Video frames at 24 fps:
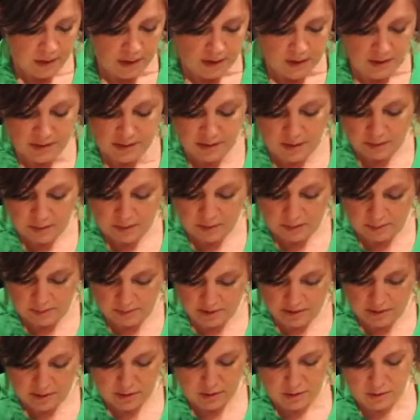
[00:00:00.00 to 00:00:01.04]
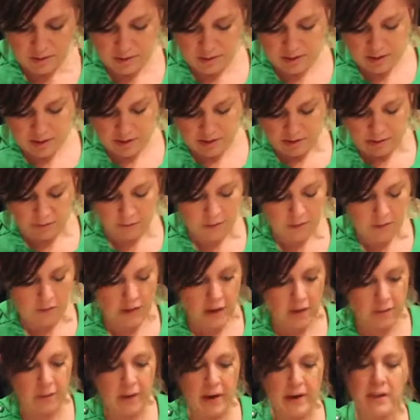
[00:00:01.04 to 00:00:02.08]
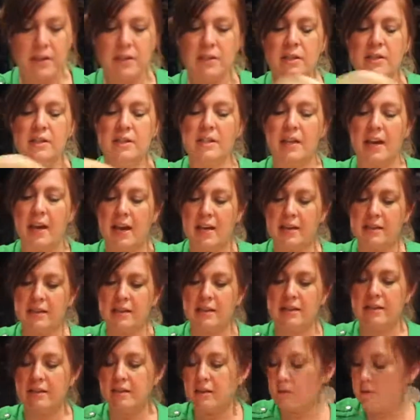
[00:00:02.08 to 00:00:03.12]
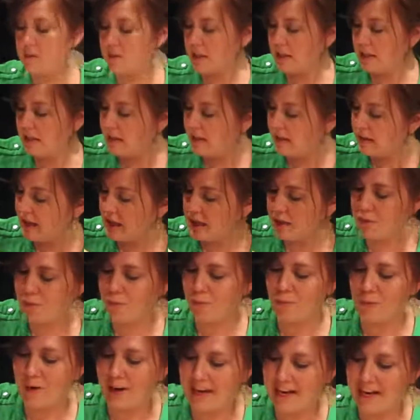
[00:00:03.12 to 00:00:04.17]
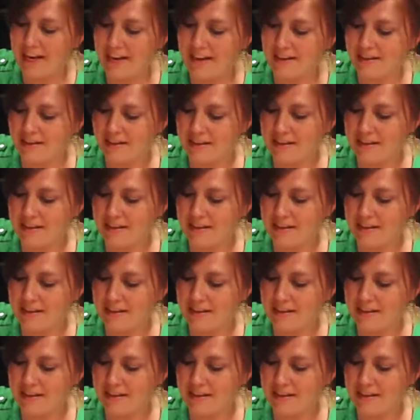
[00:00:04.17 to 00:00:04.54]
So let me show you. They range in sizes. So see, that, isn't that great?